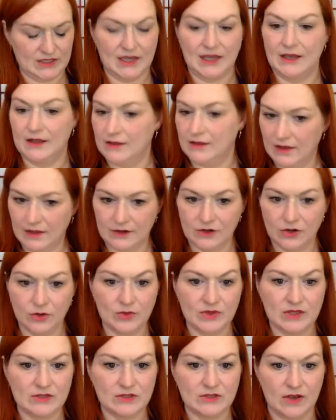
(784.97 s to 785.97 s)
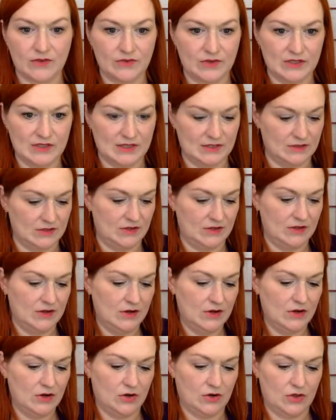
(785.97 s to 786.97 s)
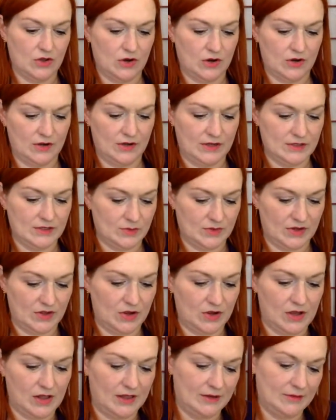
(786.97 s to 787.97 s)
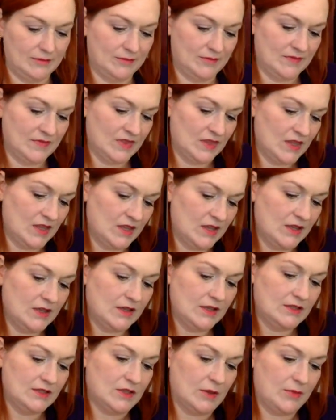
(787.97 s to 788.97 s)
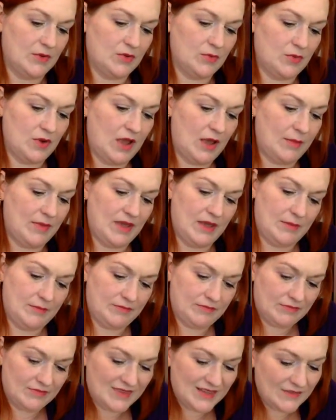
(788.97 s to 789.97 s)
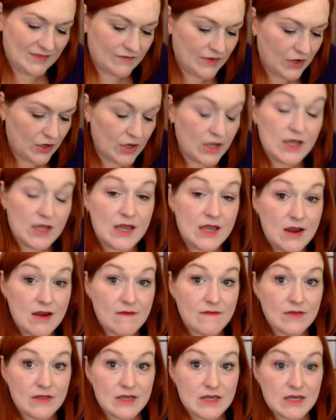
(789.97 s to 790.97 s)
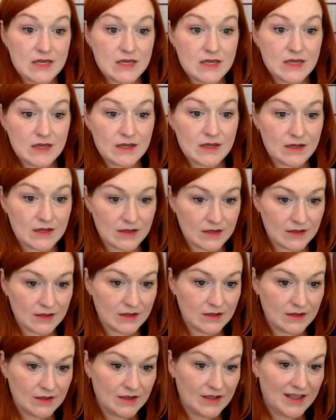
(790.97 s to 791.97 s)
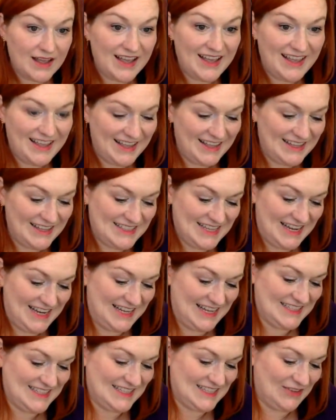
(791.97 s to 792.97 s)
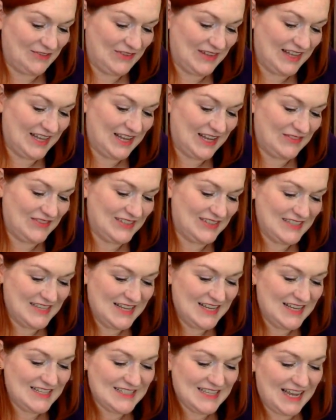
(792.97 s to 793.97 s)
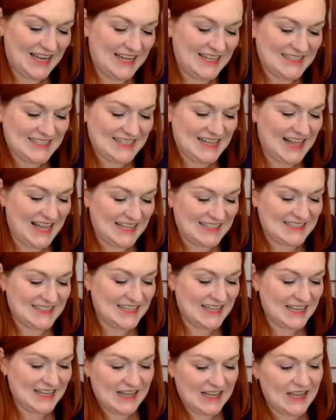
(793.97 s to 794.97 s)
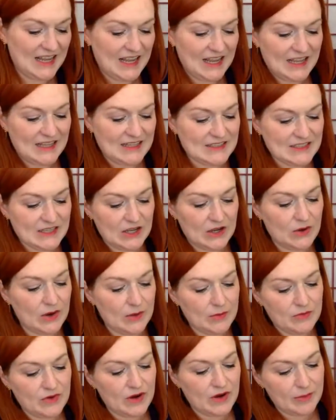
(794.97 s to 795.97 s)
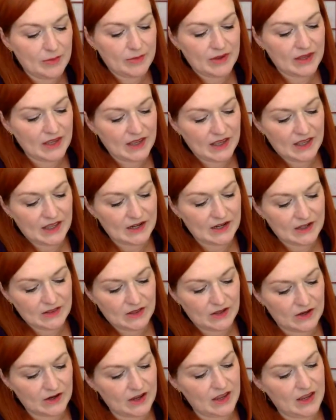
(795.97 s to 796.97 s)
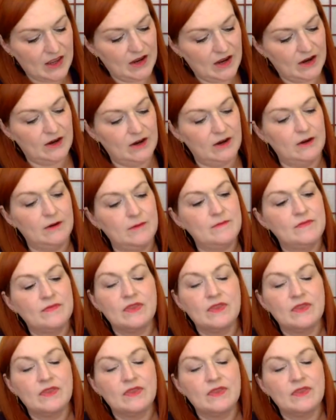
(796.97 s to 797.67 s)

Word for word: scale. I don't know what the softness is on the hardness. What do you call it? So I'm going to rub it very carefully. Diane says, I feel like I'm in science class. So I'm rubbing it along here,